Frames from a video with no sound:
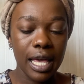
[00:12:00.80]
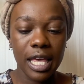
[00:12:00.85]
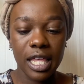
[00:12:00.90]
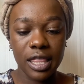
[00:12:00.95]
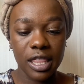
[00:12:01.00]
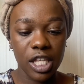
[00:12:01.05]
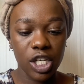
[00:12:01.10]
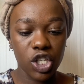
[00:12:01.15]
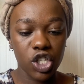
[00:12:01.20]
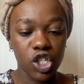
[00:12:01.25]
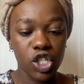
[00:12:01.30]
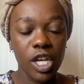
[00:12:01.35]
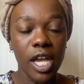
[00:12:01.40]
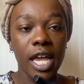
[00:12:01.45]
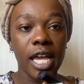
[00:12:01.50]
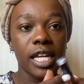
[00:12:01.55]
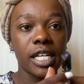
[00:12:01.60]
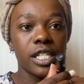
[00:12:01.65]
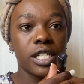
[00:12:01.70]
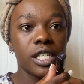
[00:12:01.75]
in the
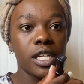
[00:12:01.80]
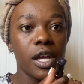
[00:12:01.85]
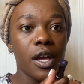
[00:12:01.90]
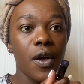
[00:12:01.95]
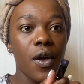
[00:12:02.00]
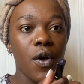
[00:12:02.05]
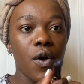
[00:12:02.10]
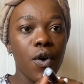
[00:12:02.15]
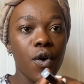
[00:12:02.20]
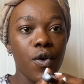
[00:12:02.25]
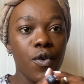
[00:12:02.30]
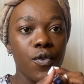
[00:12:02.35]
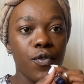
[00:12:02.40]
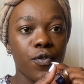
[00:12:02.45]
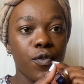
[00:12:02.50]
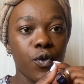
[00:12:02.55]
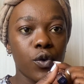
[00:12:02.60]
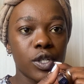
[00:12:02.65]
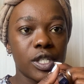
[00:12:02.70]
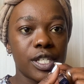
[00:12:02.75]
shade
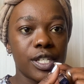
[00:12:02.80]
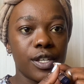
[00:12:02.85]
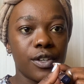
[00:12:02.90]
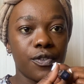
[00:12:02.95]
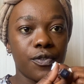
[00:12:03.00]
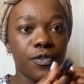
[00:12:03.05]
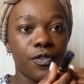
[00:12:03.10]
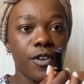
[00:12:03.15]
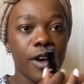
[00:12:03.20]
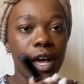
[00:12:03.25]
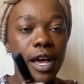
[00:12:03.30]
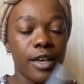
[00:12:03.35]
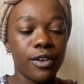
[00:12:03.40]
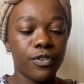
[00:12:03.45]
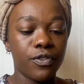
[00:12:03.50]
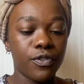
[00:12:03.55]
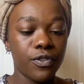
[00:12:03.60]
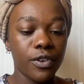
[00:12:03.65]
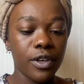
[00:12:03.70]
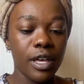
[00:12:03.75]
45.
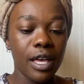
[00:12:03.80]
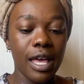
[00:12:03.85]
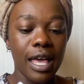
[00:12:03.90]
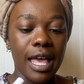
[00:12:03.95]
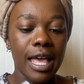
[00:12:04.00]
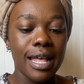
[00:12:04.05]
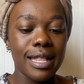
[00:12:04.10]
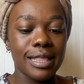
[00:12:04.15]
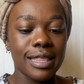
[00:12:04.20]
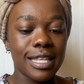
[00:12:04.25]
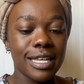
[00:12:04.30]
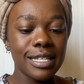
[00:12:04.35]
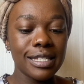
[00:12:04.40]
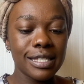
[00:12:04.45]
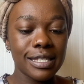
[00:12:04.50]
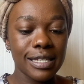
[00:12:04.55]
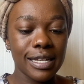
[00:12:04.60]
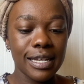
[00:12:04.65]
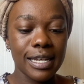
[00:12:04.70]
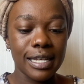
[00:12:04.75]

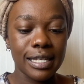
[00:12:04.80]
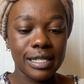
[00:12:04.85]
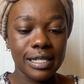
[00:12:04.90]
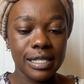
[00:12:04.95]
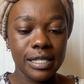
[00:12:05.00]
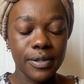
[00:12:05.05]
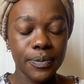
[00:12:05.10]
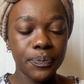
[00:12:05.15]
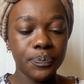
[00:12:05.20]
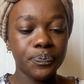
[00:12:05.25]
This is